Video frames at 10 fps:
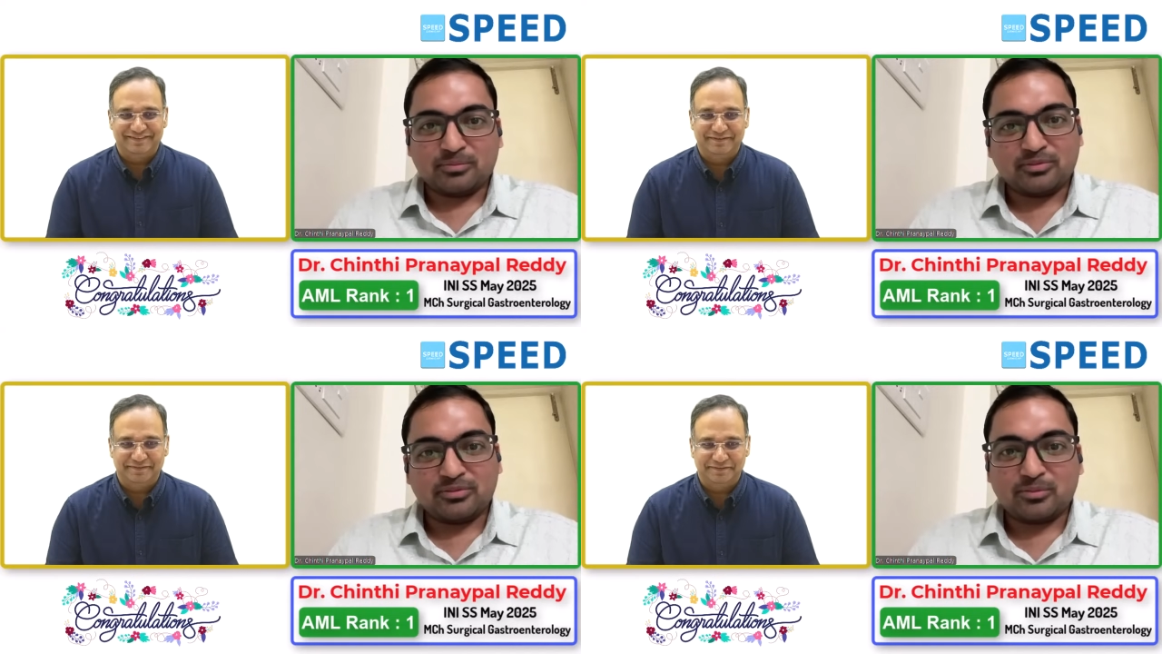
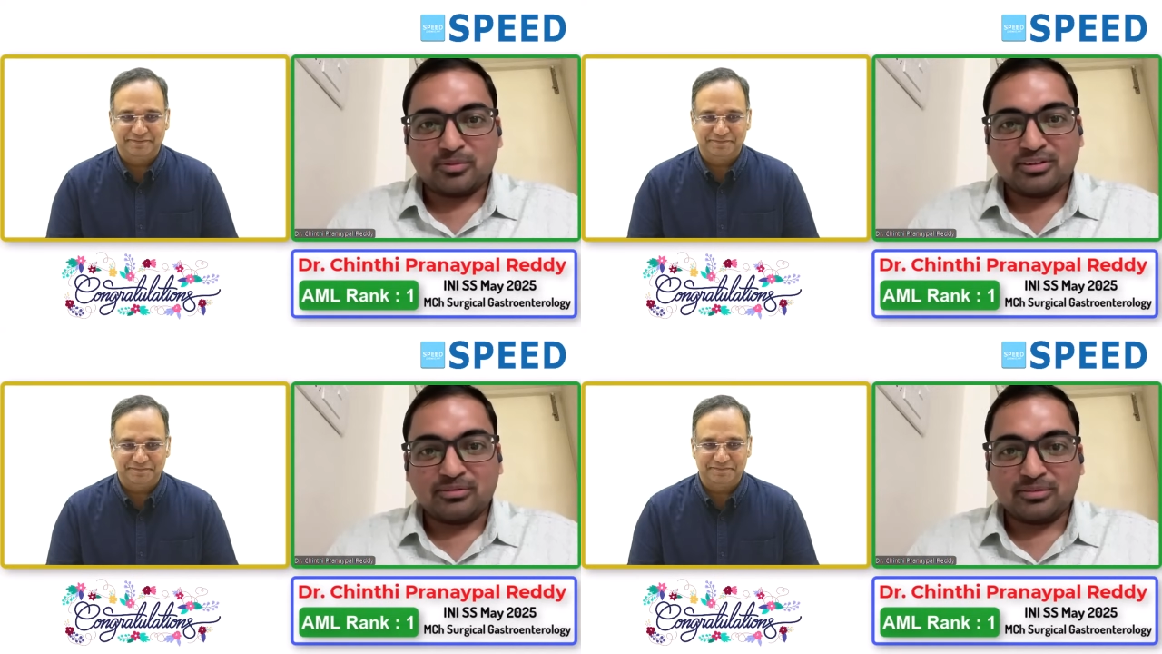Speaker 1: from the,
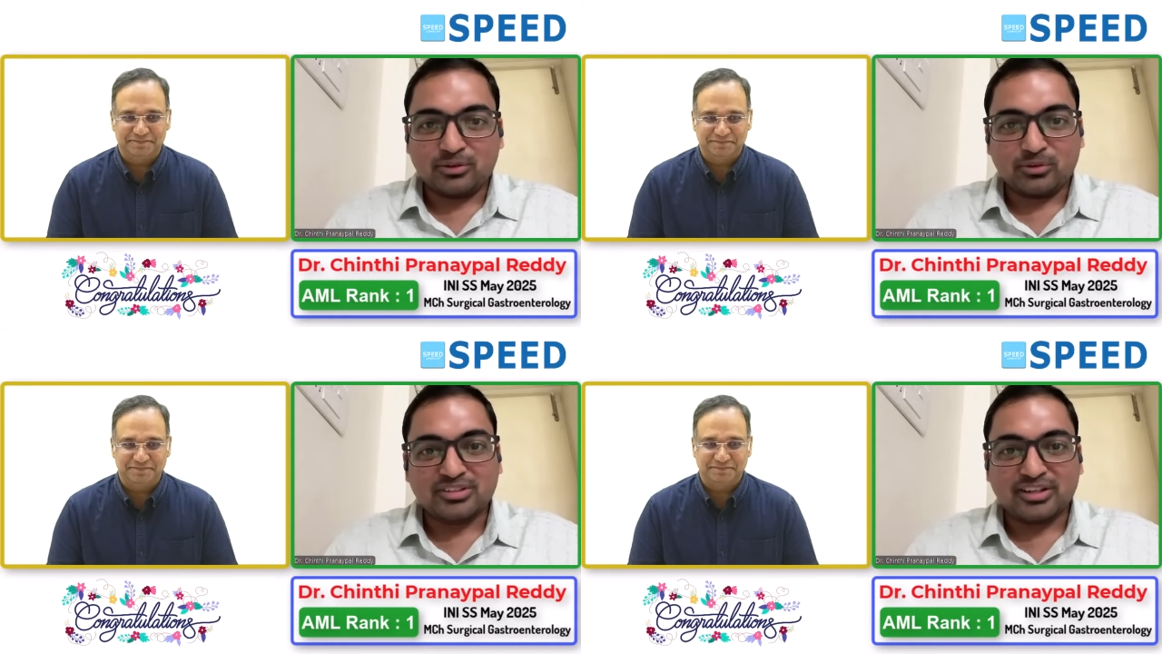towards the
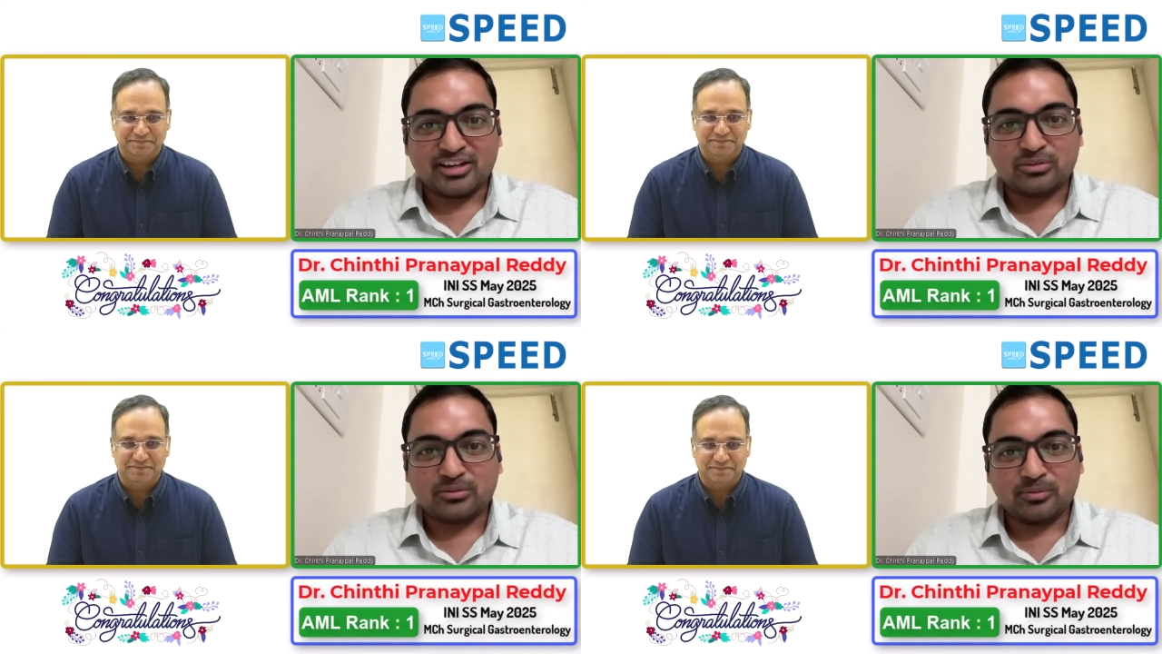gastro
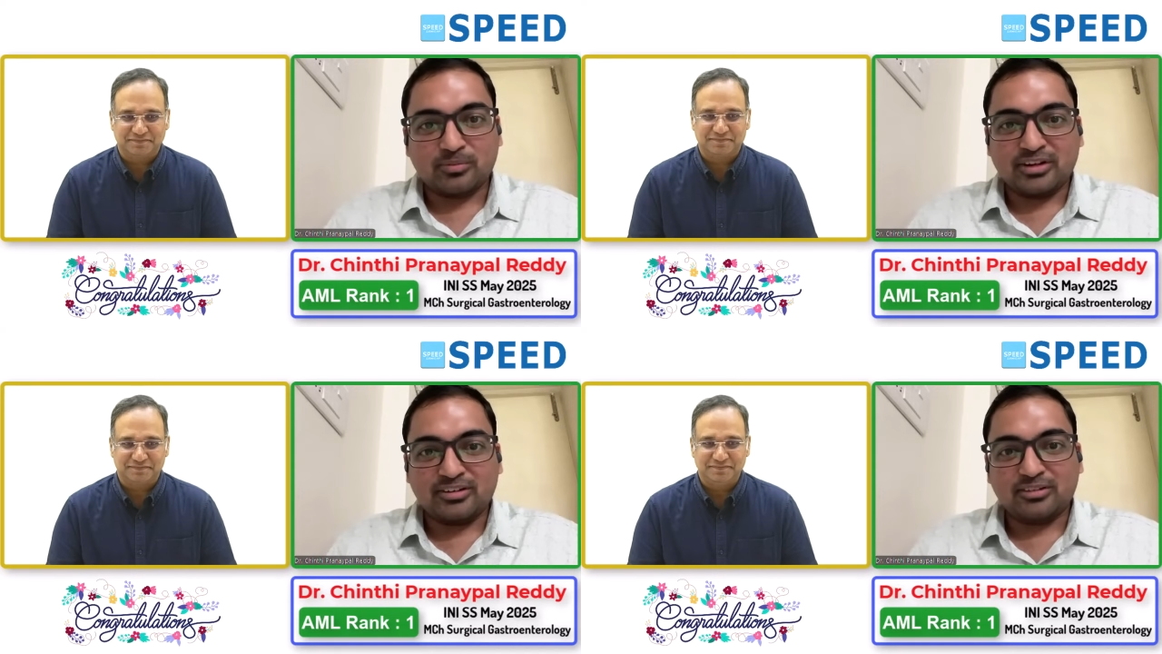from there
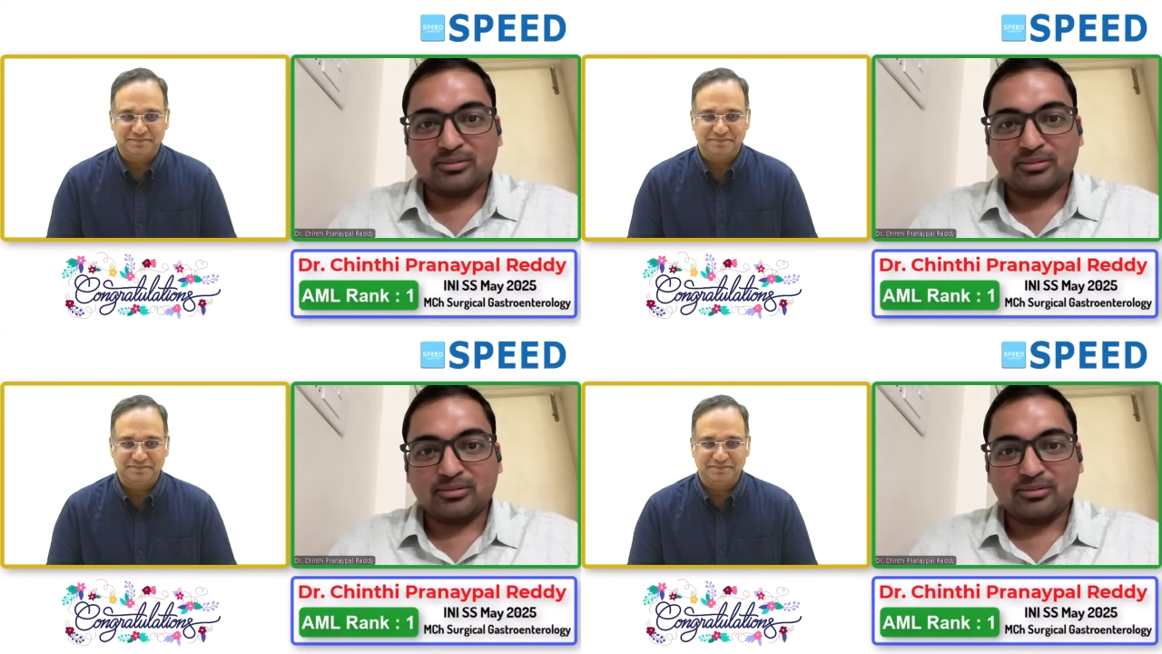itself.